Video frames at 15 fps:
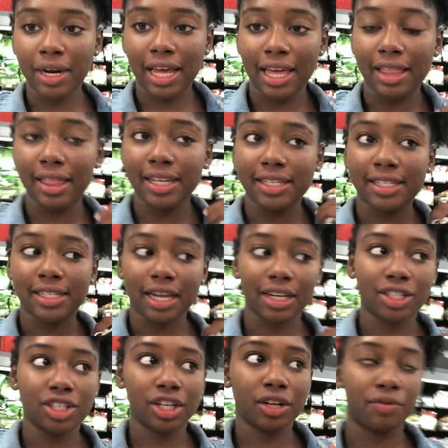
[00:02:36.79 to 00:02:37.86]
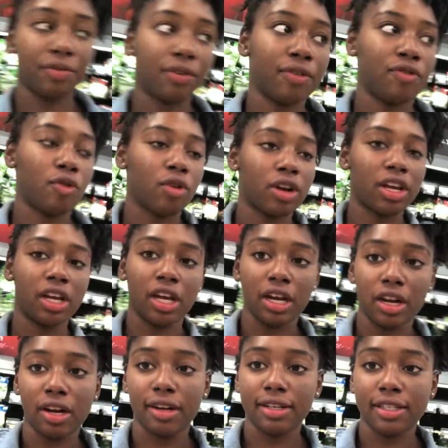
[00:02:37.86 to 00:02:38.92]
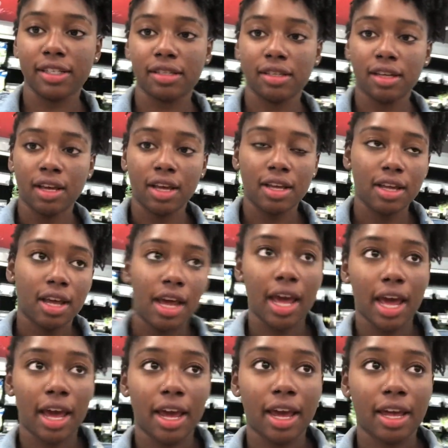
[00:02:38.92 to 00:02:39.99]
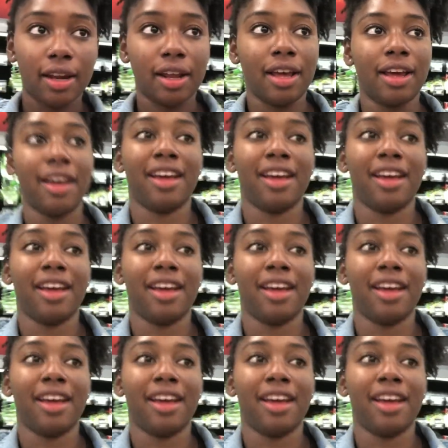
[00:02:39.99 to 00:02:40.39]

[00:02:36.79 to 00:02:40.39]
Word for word: Been in this section for 40 years and